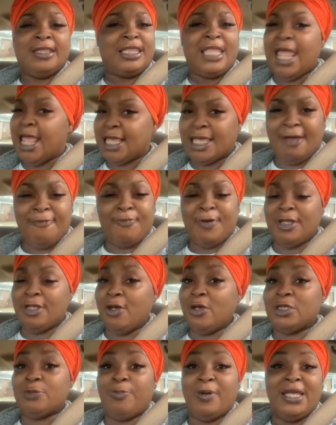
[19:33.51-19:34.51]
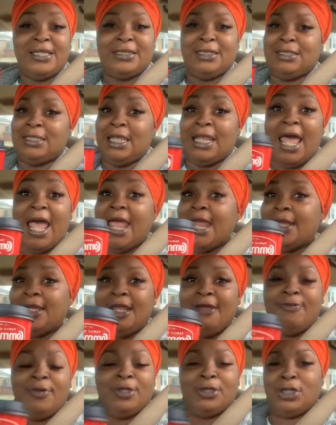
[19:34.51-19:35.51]
Thank you for those blessings that I
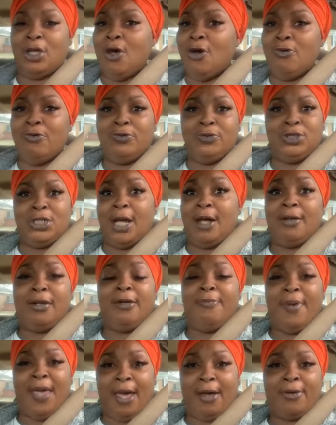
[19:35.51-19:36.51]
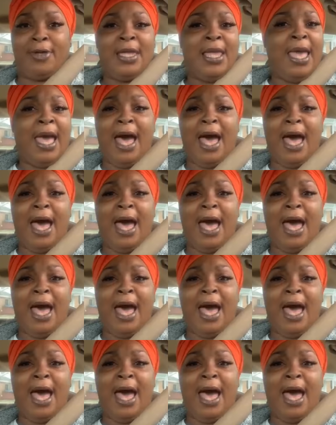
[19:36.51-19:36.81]
ain't even told y'all about.